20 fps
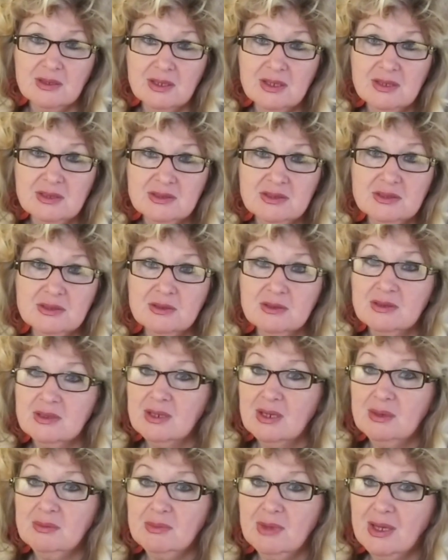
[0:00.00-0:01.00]

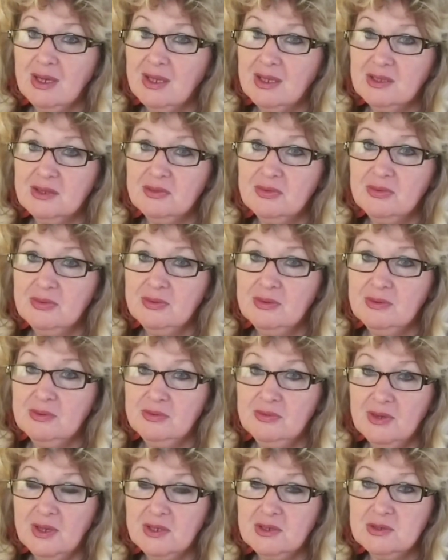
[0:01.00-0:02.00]
Instagram and
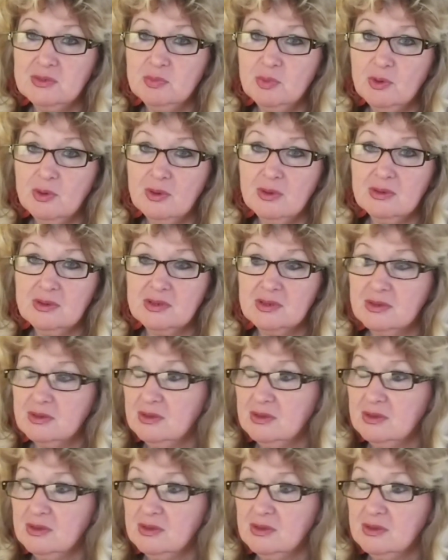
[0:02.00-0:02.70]
Facebook.